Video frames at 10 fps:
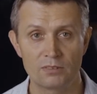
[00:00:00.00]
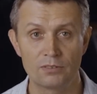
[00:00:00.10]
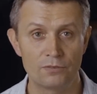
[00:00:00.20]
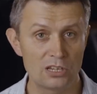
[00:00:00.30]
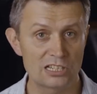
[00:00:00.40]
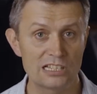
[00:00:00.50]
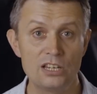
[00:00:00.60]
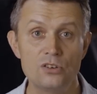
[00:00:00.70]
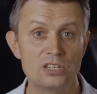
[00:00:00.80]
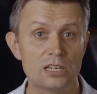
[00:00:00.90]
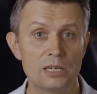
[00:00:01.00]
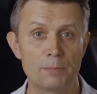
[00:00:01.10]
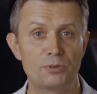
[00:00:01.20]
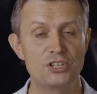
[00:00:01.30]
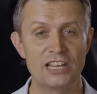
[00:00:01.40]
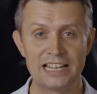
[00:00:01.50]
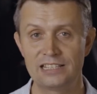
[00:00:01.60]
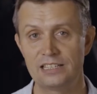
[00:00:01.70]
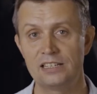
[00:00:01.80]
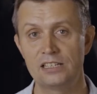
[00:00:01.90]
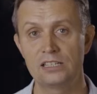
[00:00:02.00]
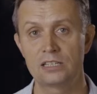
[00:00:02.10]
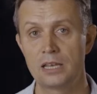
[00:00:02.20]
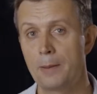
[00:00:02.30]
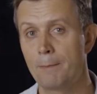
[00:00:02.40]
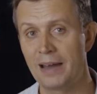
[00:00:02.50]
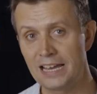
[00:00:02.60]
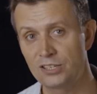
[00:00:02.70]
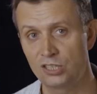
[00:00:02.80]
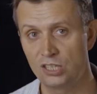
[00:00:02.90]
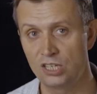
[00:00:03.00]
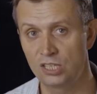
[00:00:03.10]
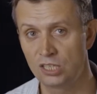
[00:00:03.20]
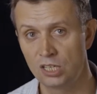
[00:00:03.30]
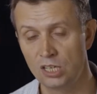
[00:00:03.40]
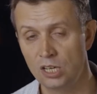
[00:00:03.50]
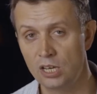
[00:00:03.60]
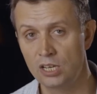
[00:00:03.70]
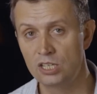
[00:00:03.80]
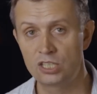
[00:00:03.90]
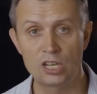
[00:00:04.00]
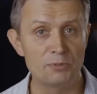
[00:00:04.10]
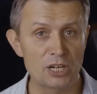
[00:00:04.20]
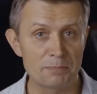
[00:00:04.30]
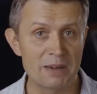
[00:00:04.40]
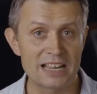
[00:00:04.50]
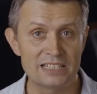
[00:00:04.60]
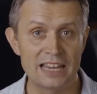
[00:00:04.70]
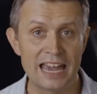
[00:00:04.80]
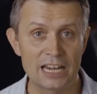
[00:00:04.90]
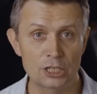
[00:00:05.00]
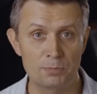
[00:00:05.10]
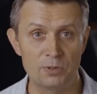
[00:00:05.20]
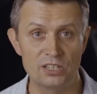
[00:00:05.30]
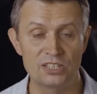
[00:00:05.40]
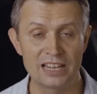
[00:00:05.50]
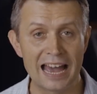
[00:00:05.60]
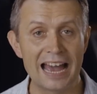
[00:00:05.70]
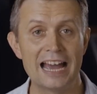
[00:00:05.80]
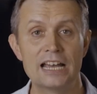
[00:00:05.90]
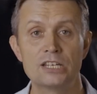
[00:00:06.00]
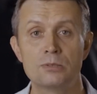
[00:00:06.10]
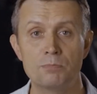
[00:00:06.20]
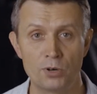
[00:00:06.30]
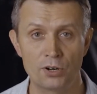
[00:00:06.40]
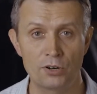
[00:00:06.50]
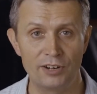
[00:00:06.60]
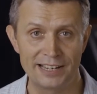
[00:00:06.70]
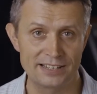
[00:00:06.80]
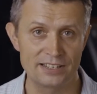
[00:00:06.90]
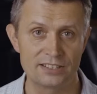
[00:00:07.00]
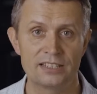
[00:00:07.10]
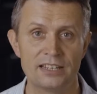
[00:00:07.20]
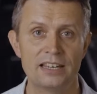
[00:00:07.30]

Firstly, using presenters, pastors, subject matter experts as moderators.